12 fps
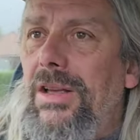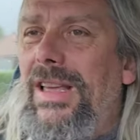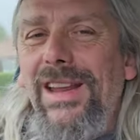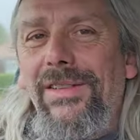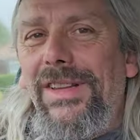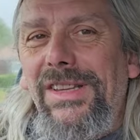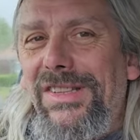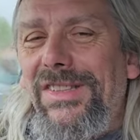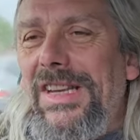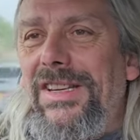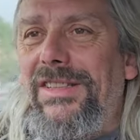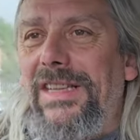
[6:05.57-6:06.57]
kind of
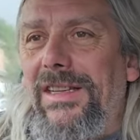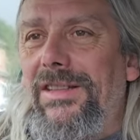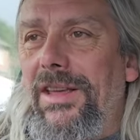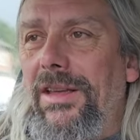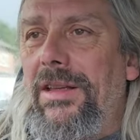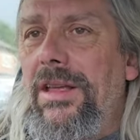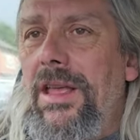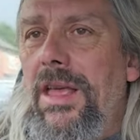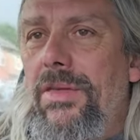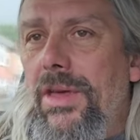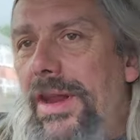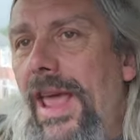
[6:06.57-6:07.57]
insisted that
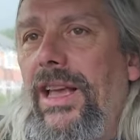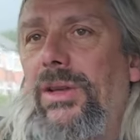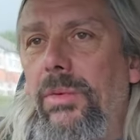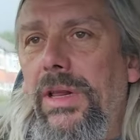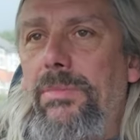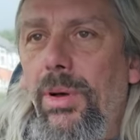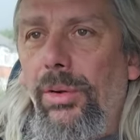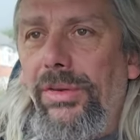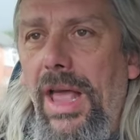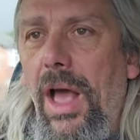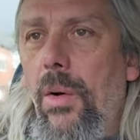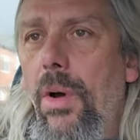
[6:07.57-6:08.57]
the next one he
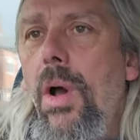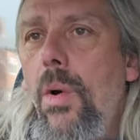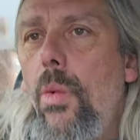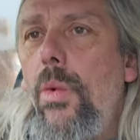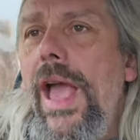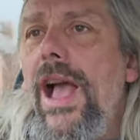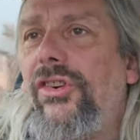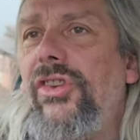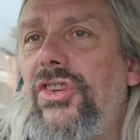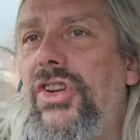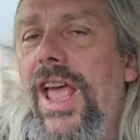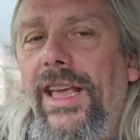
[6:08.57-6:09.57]
pulls out, we
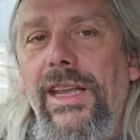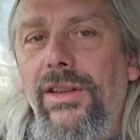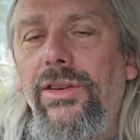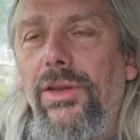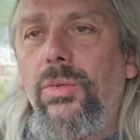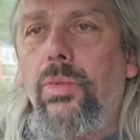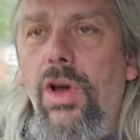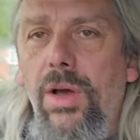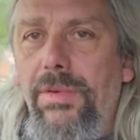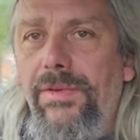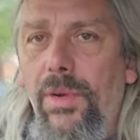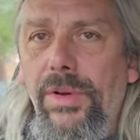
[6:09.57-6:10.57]
actually check it does
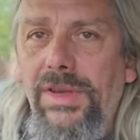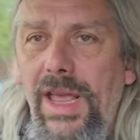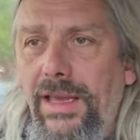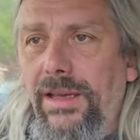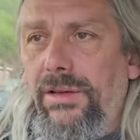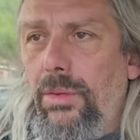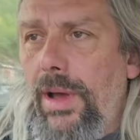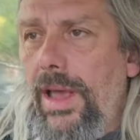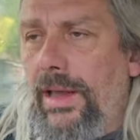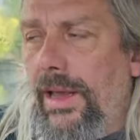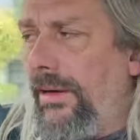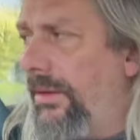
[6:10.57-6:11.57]
work before we take his
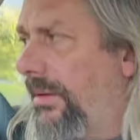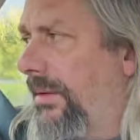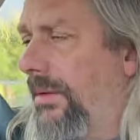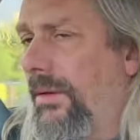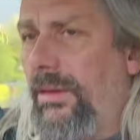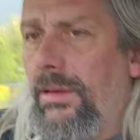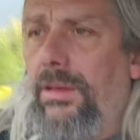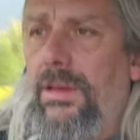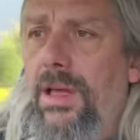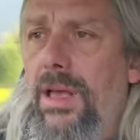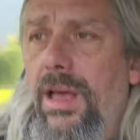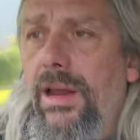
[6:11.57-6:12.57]
away again.
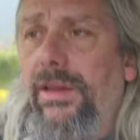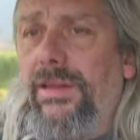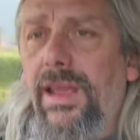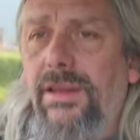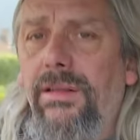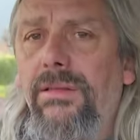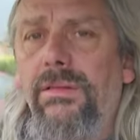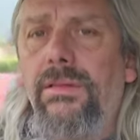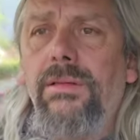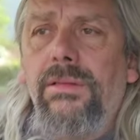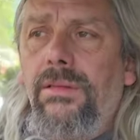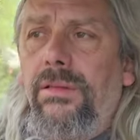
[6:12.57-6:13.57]
And it did.
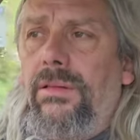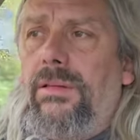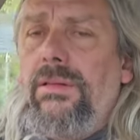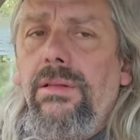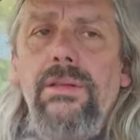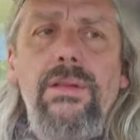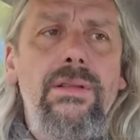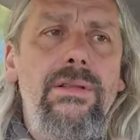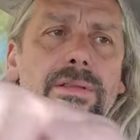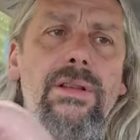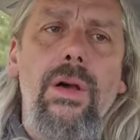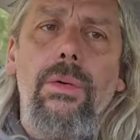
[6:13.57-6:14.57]

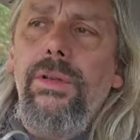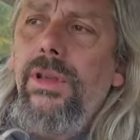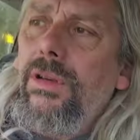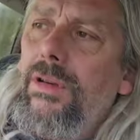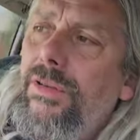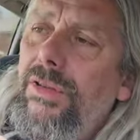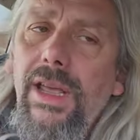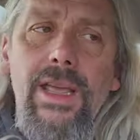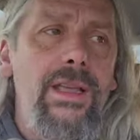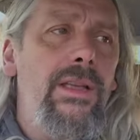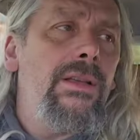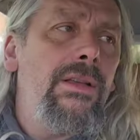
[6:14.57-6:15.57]
So, you could
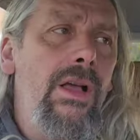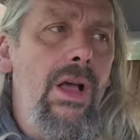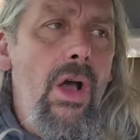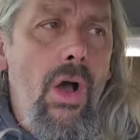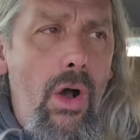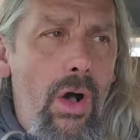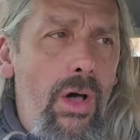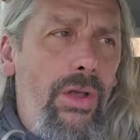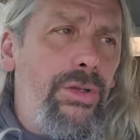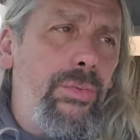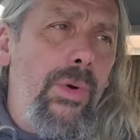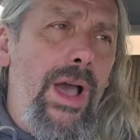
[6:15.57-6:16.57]
say,
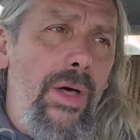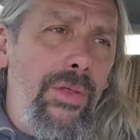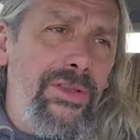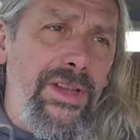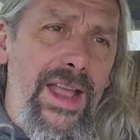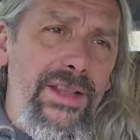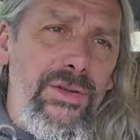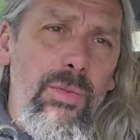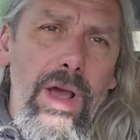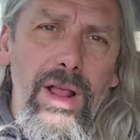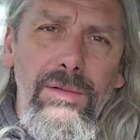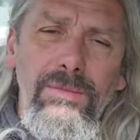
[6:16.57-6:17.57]
all's well that ends
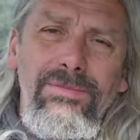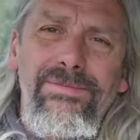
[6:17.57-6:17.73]
well.